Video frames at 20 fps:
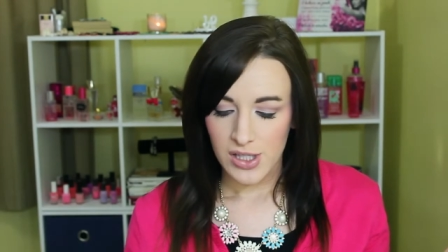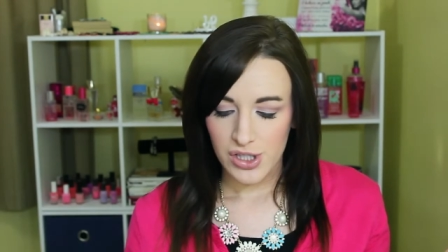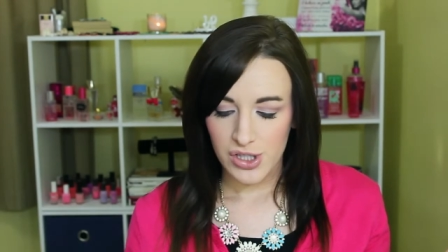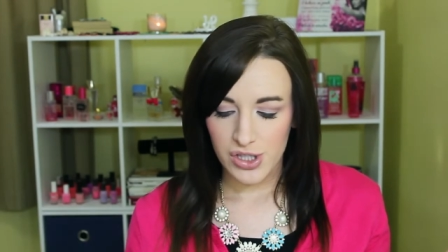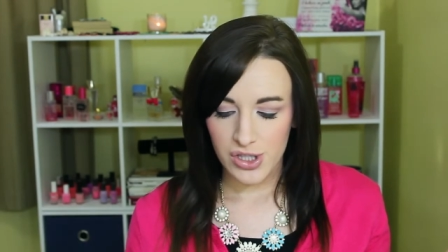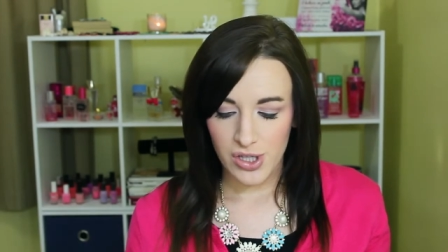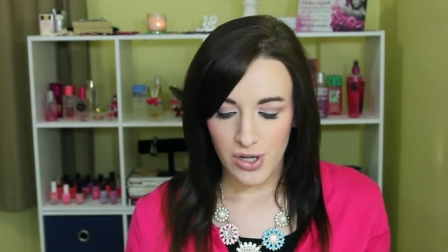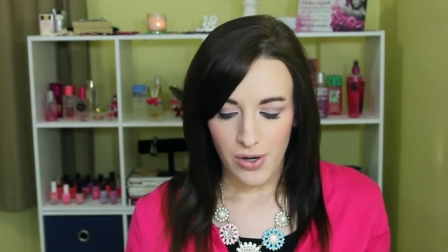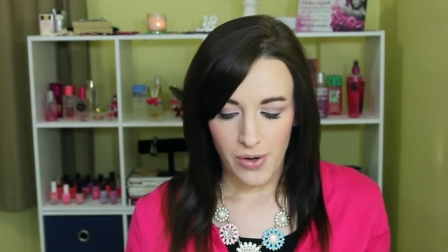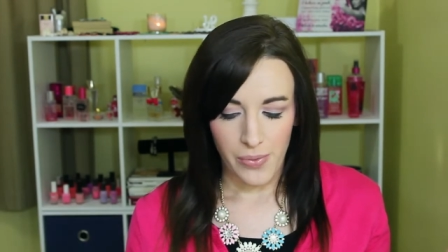
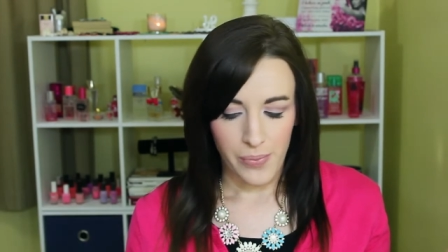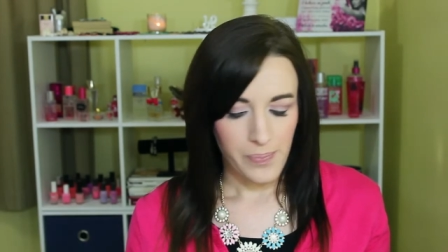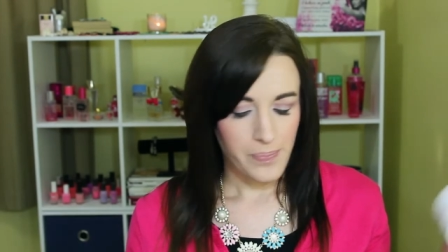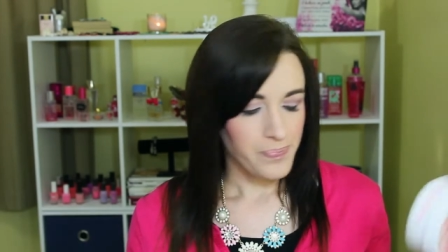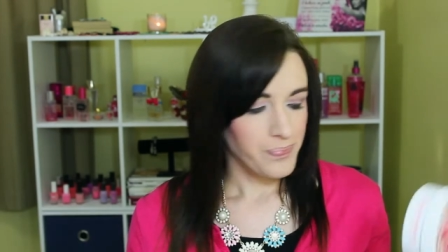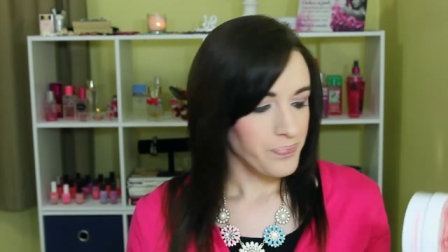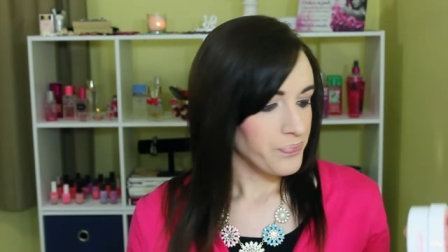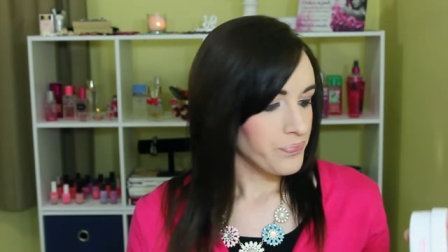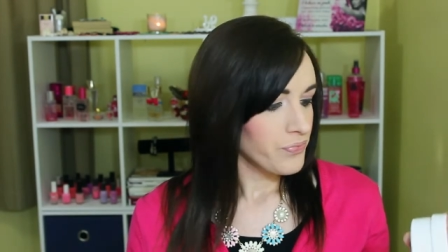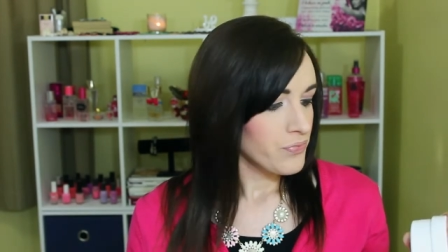So
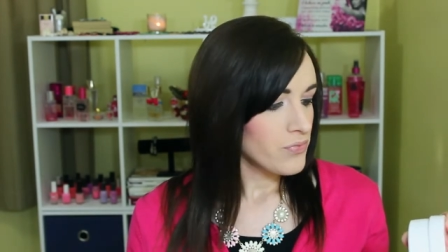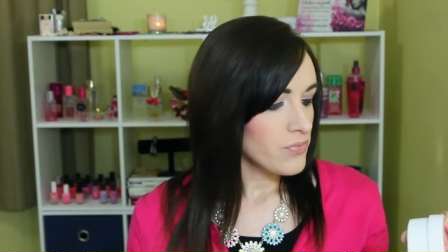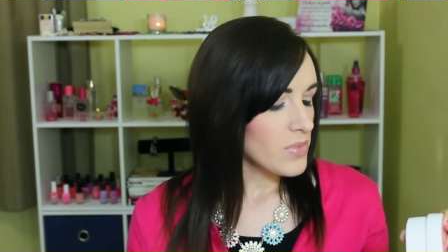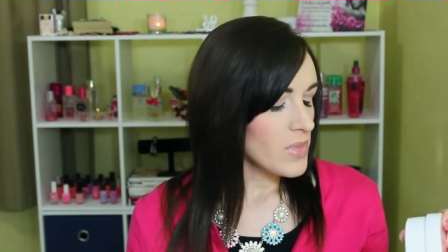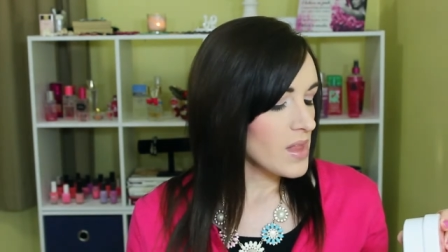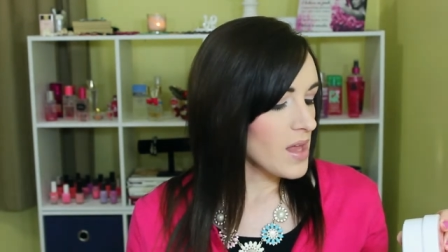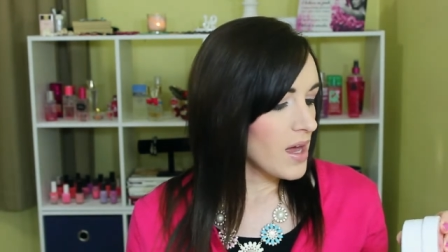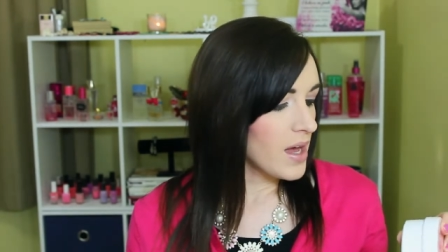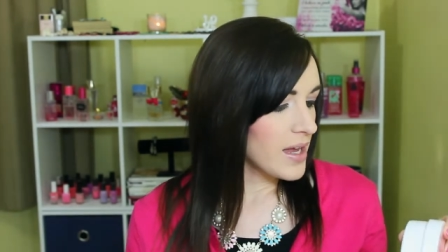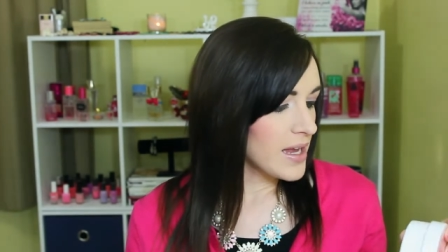
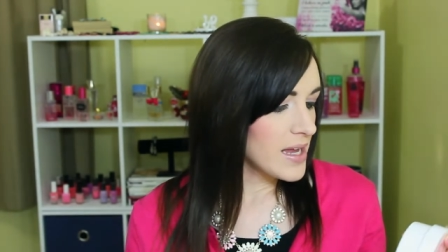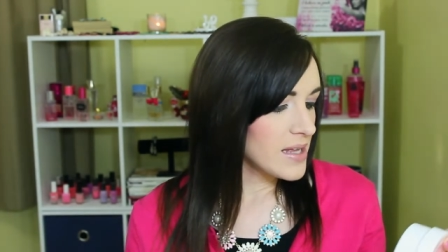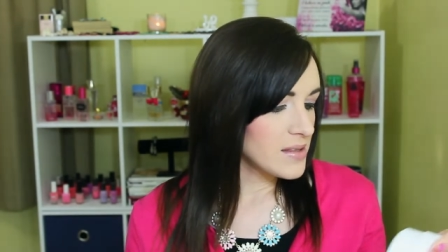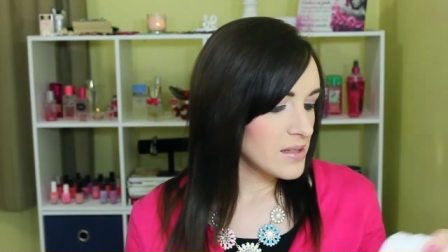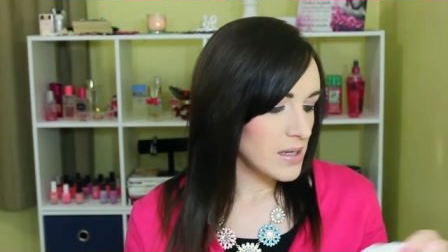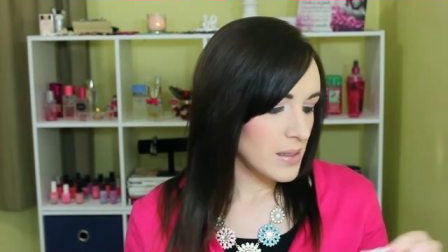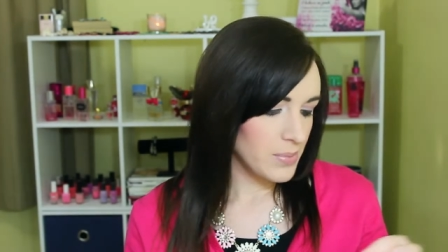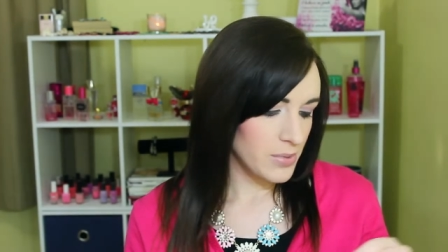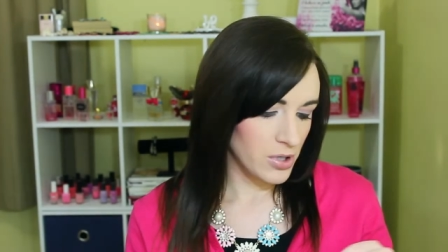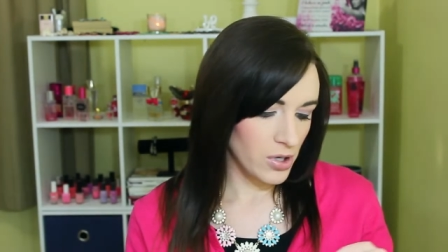I
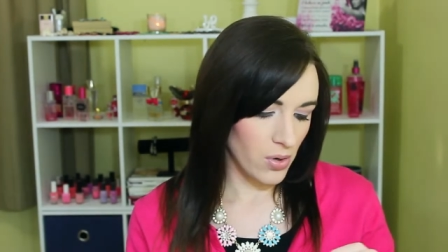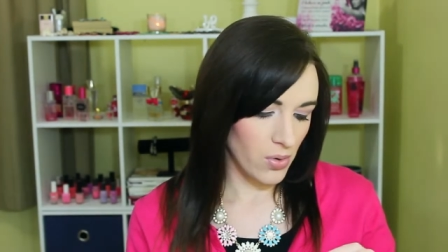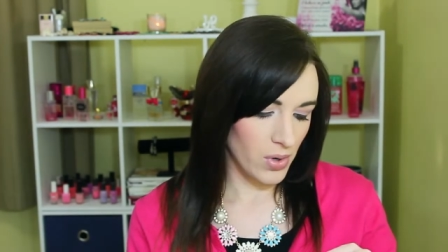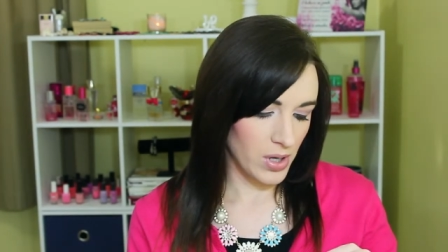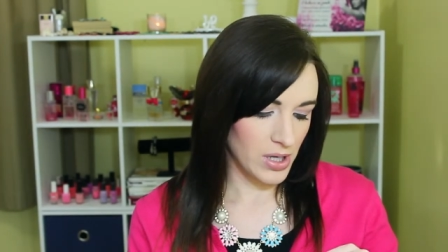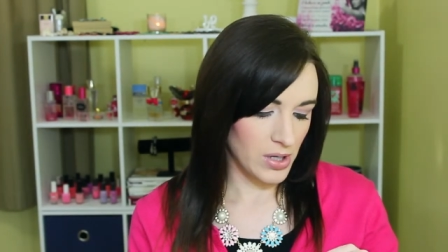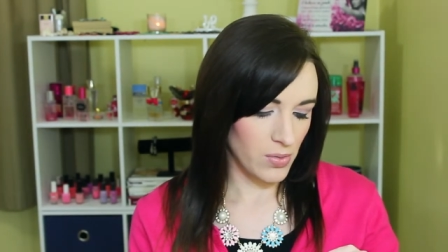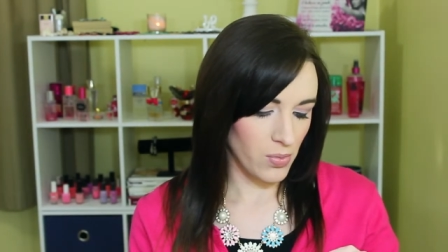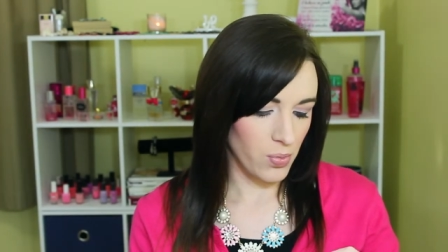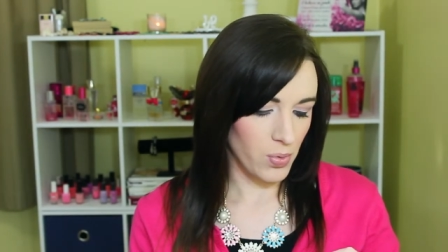ended up
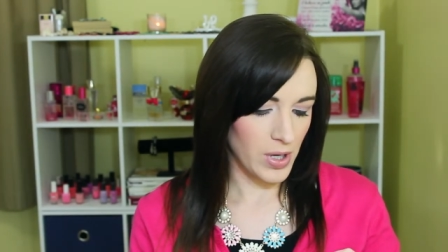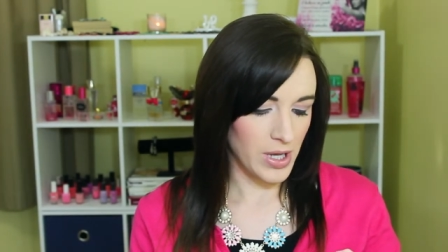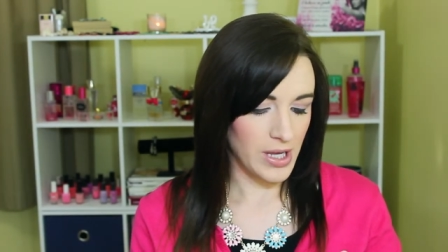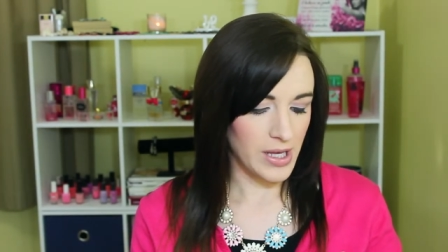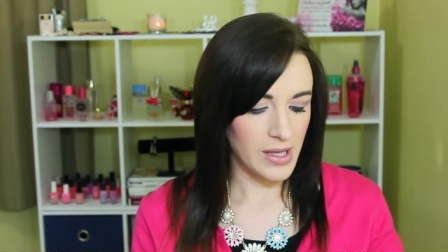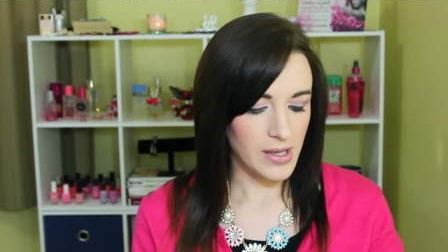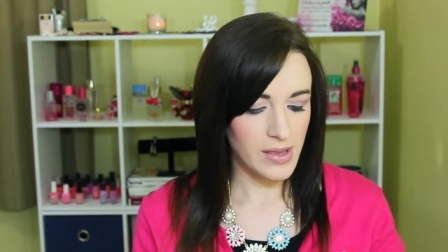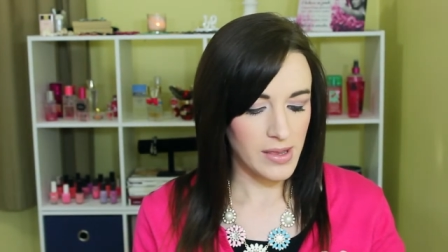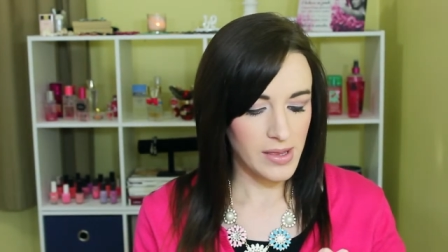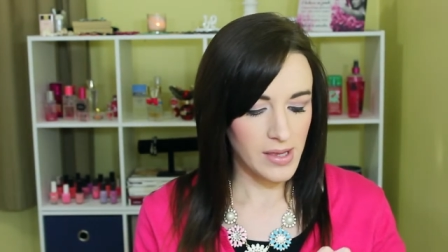going
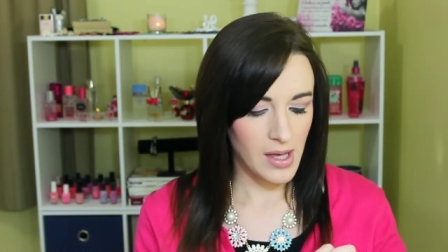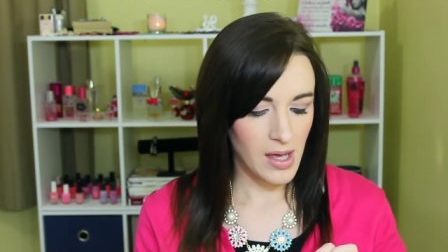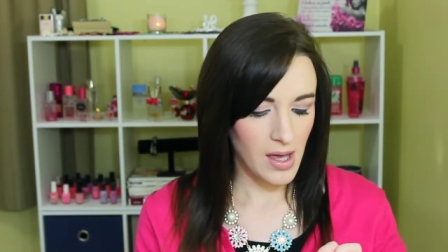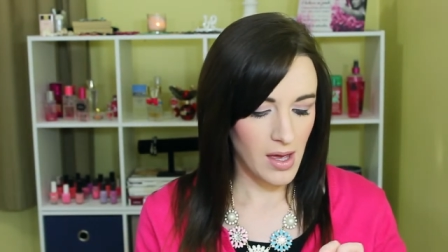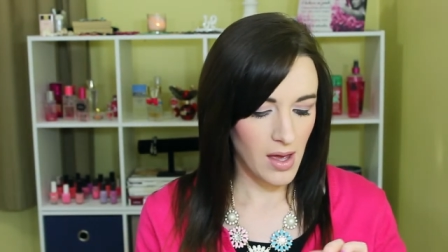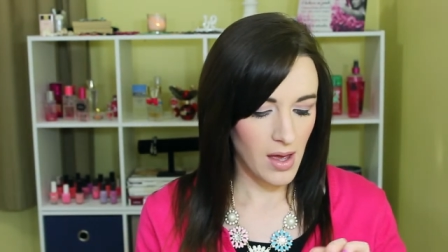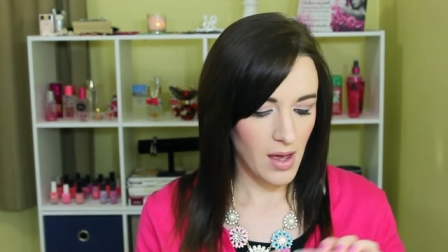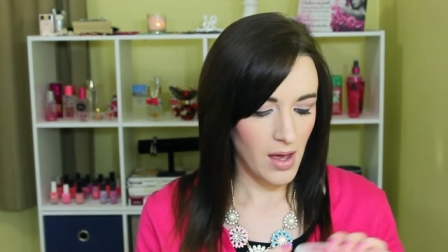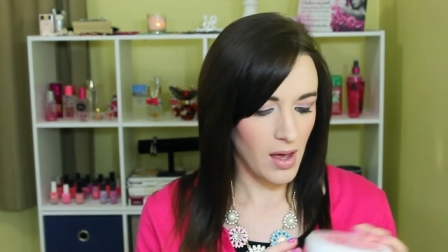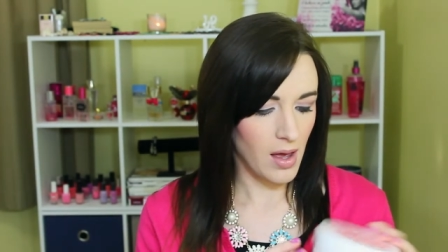with
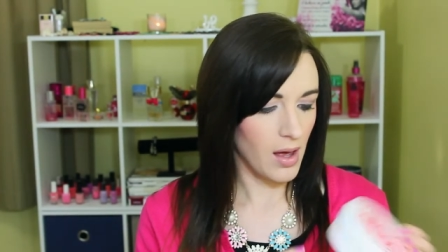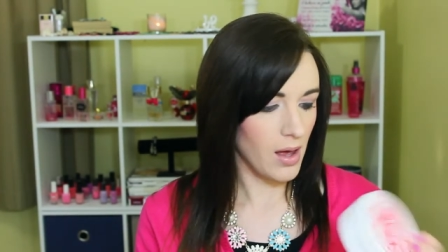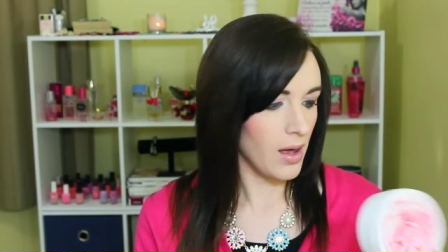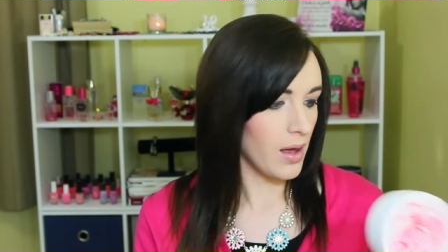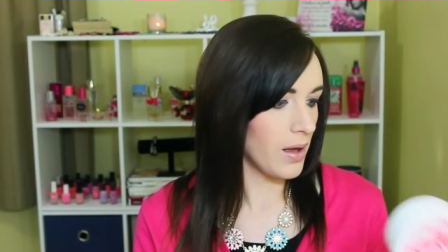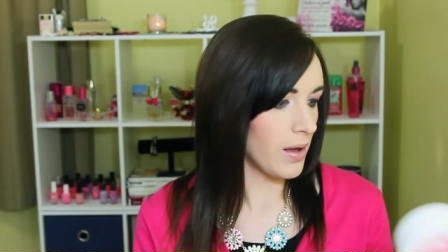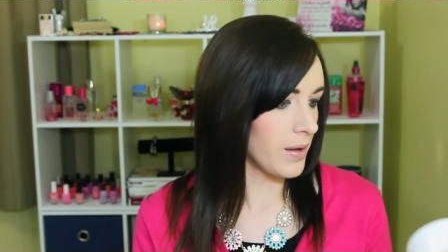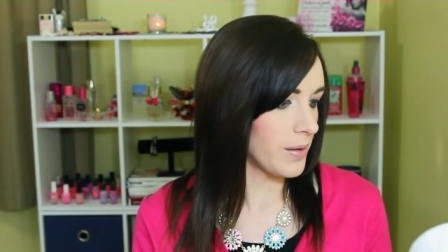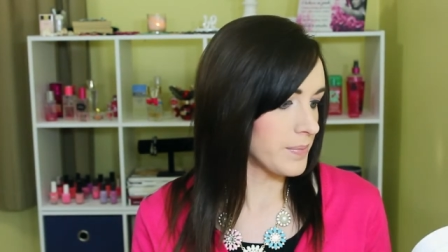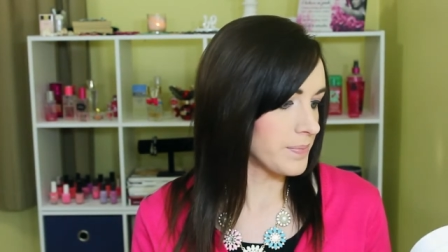
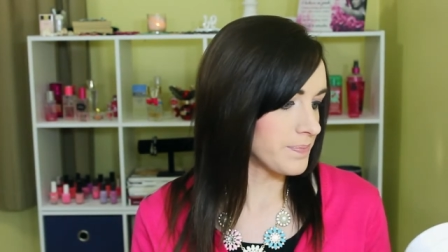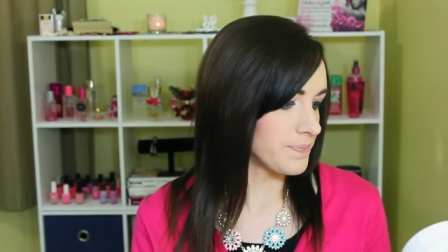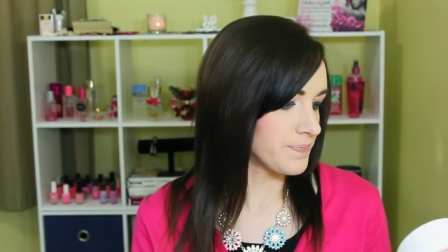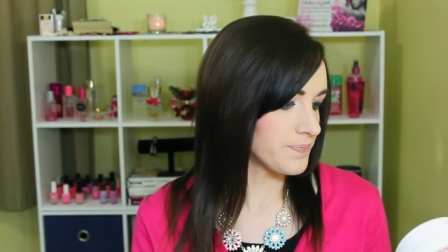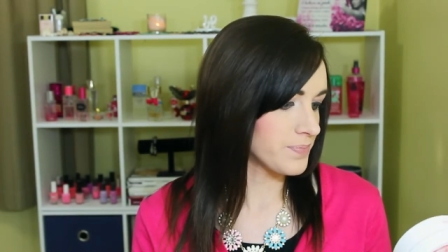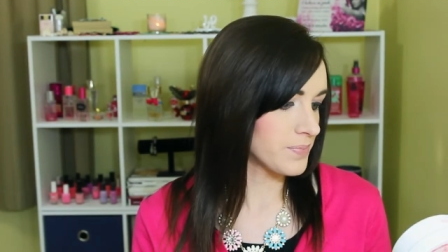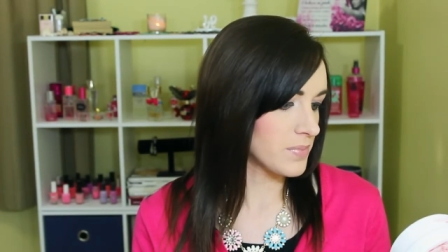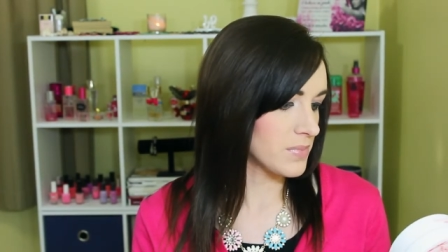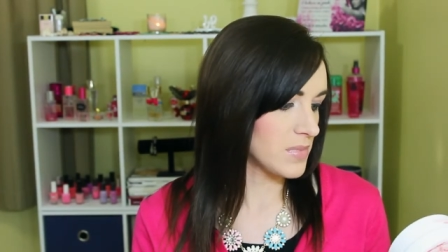um,